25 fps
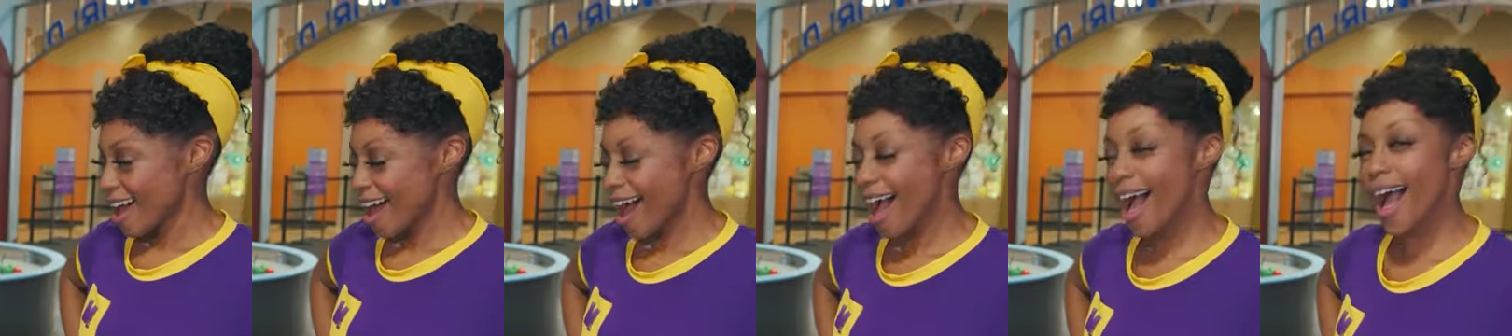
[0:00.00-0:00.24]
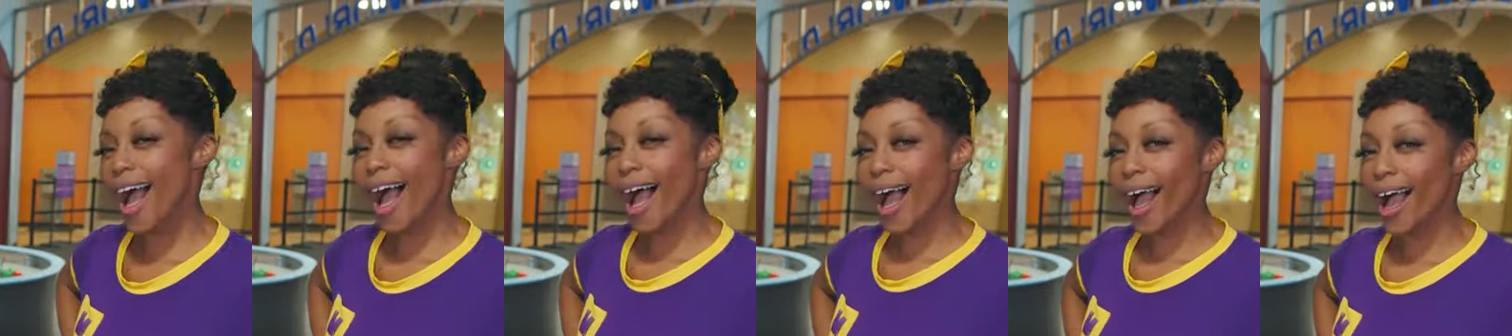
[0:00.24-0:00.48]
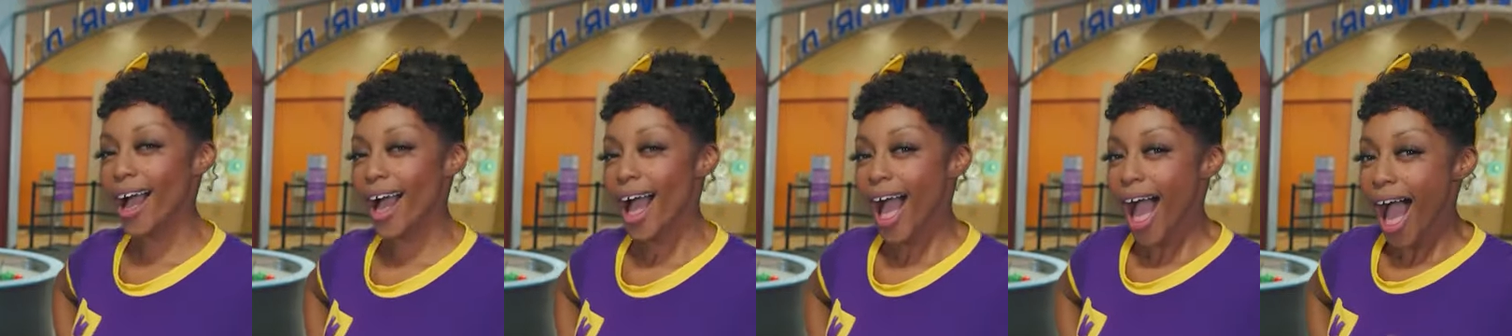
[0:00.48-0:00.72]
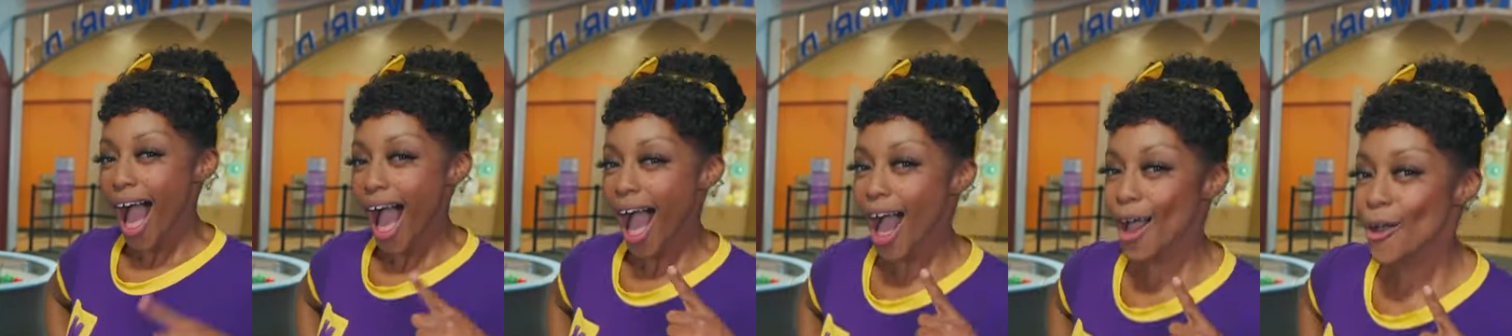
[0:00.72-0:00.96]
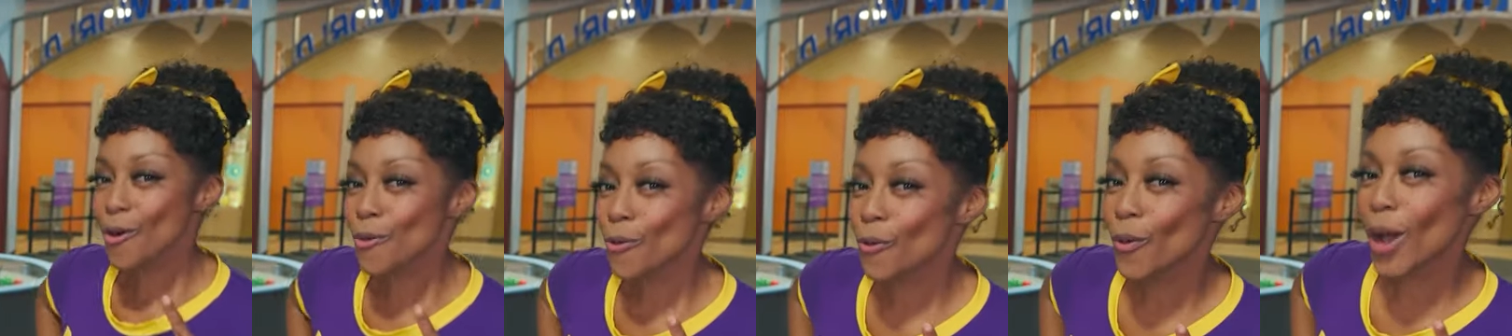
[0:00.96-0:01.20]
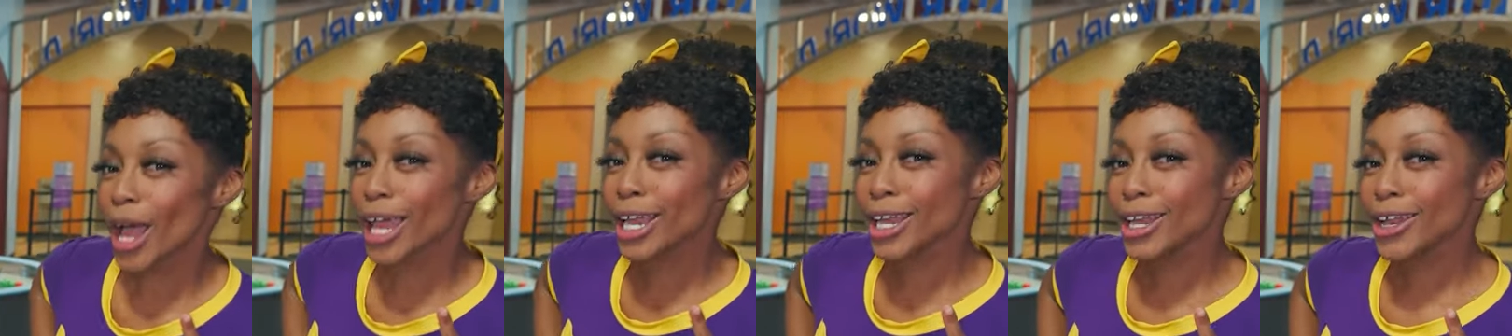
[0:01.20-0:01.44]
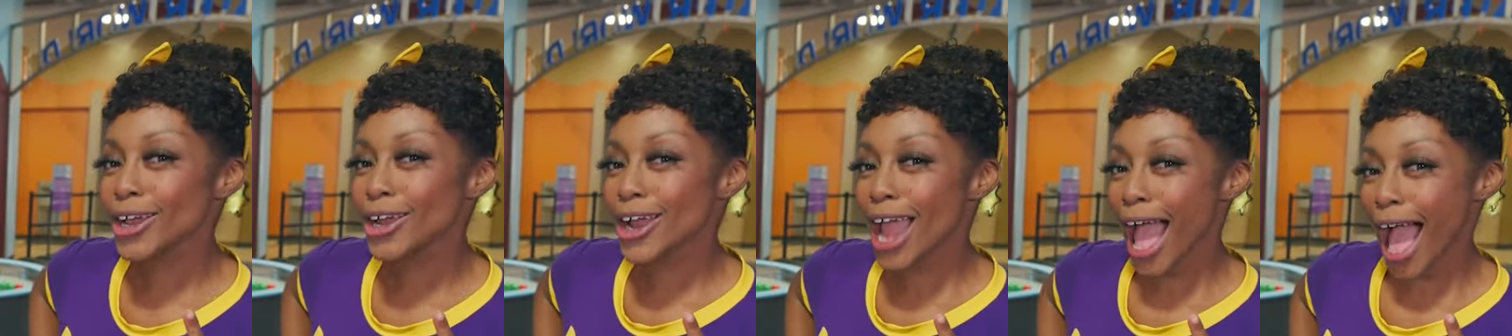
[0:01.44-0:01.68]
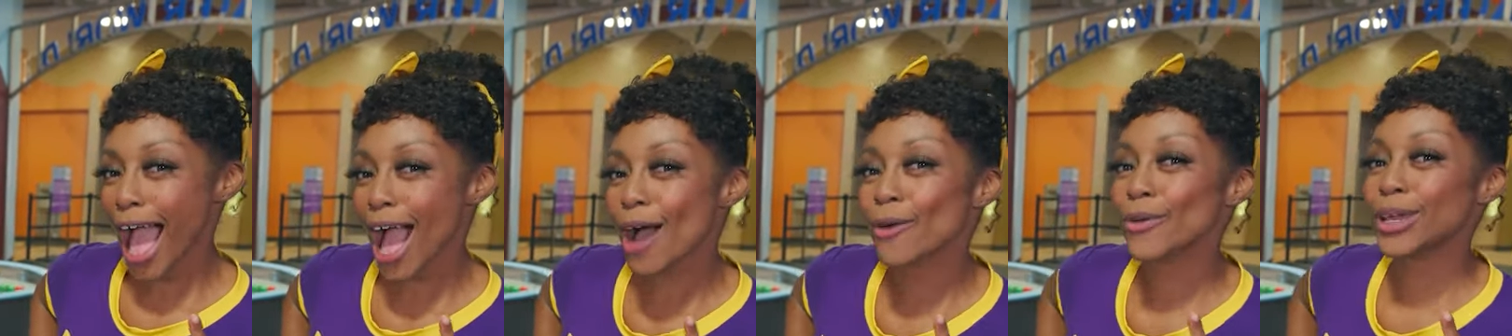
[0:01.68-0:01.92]
Huh, I wonder
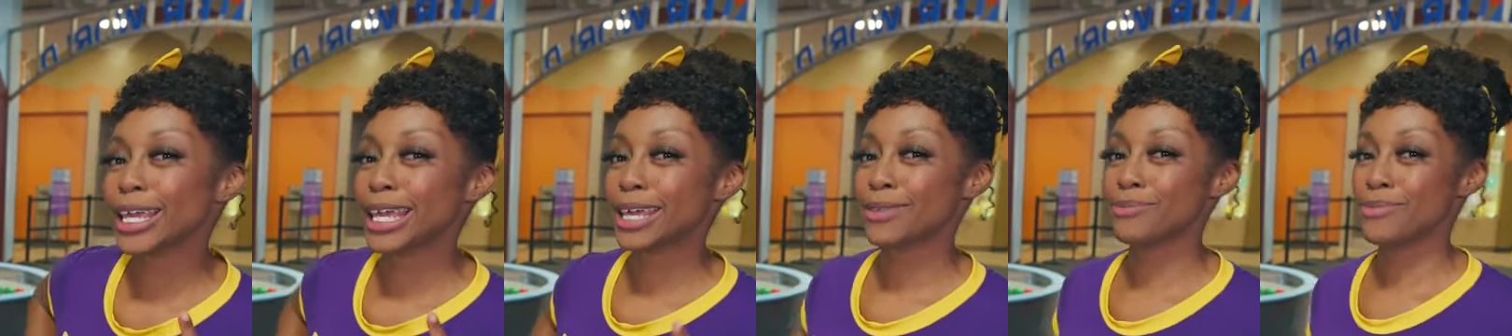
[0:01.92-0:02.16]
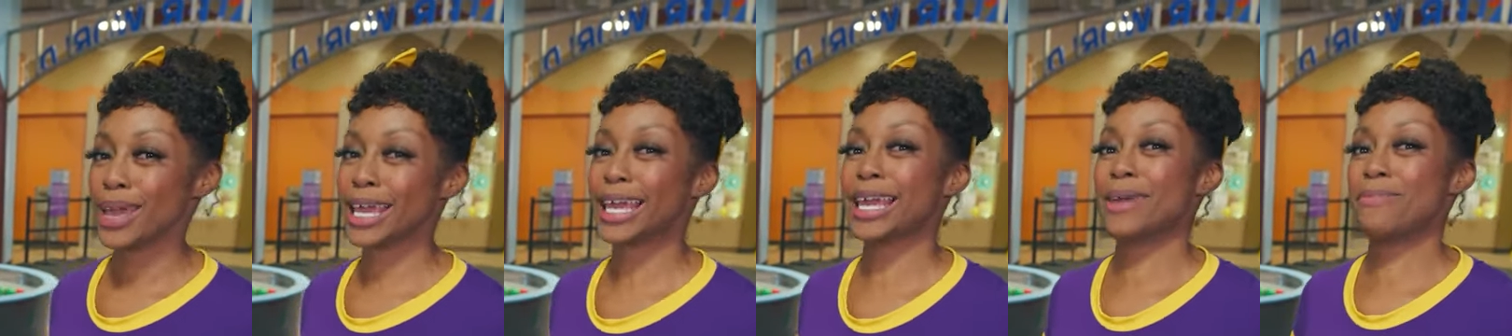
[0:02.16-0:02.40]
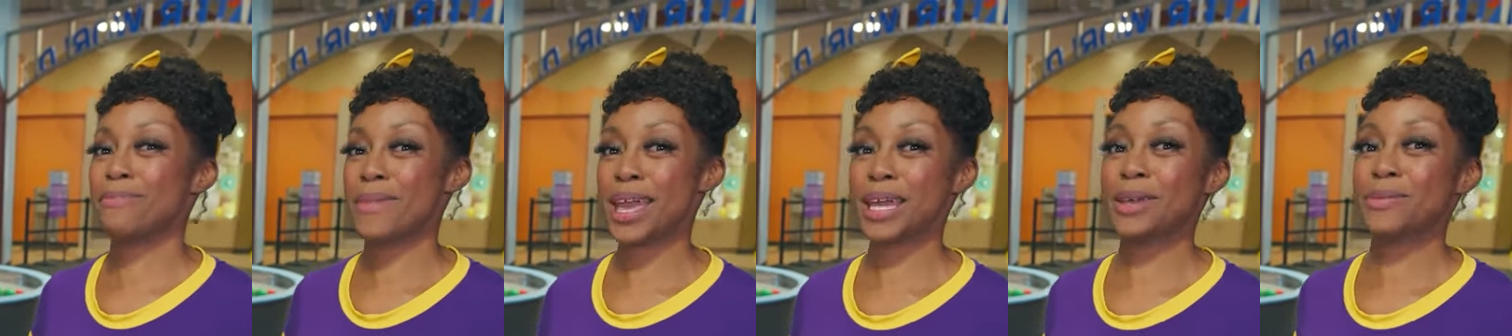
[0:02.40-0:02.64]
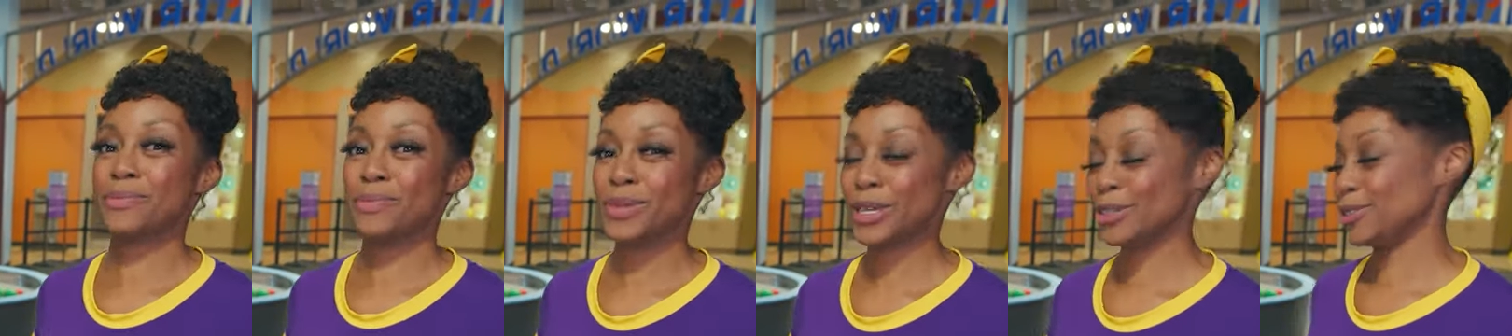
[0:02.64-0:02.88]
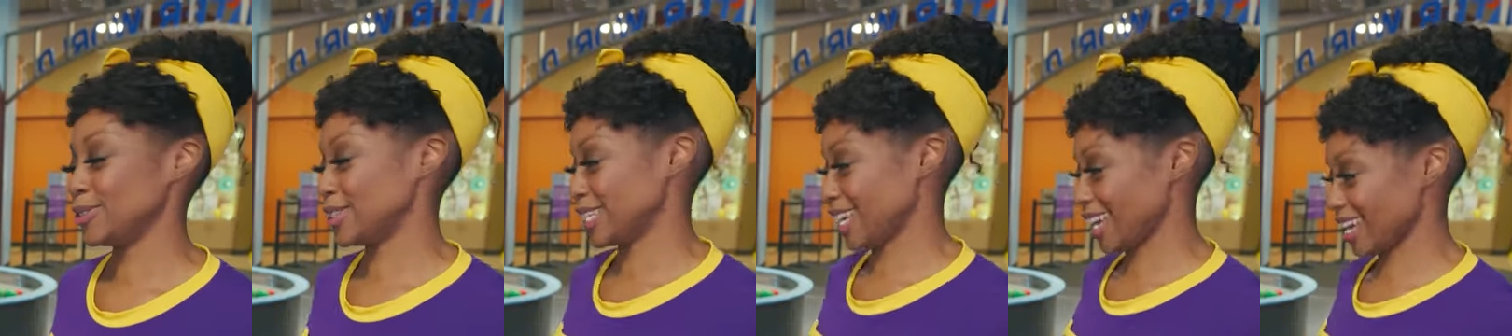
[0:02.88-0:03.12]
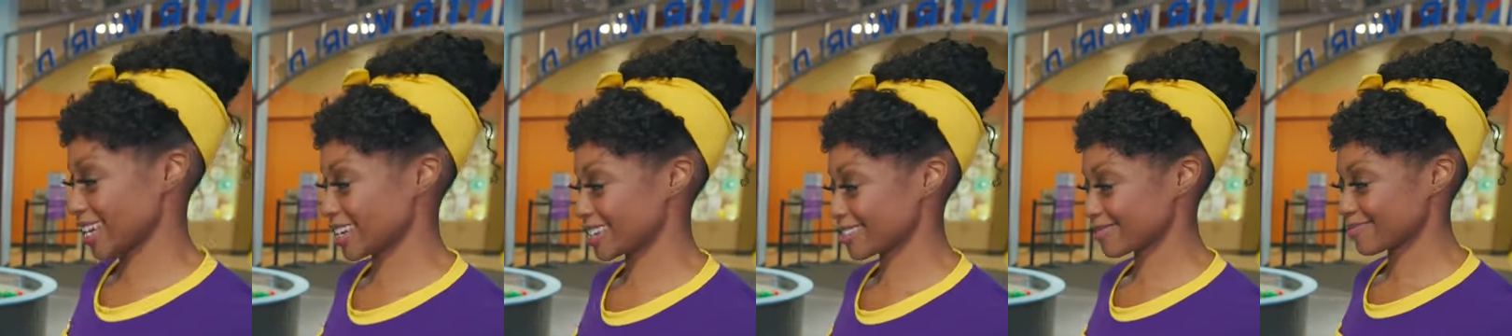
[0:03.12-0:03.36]
how we can make it make music.